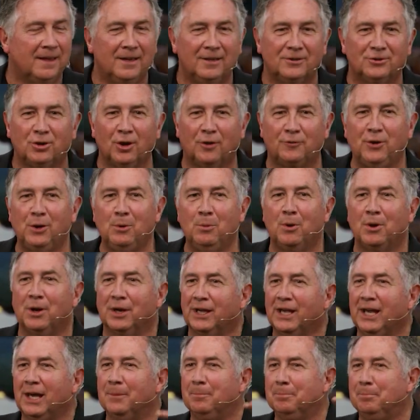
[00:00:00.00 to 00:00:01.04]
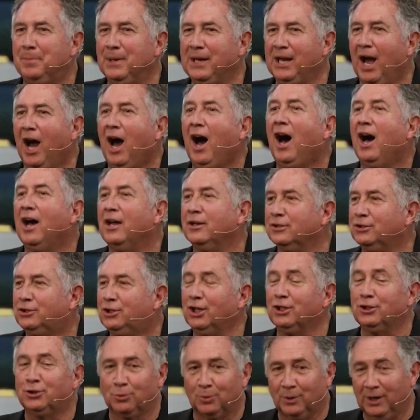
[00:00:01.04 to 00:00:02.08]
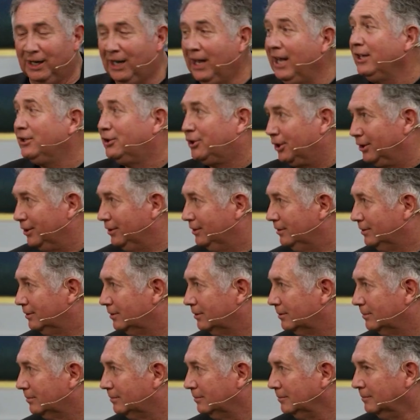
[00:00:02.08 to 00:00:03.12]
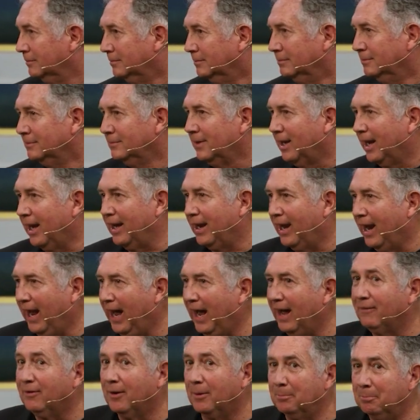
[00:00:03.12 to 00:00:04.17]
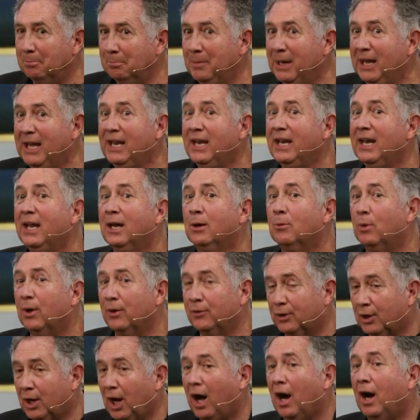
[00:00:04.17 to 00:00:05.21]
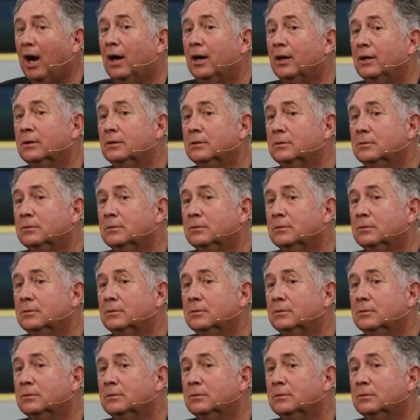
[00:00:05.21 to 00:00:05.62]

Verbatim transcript: so if you want to get beyond just religion and have a meeting with God,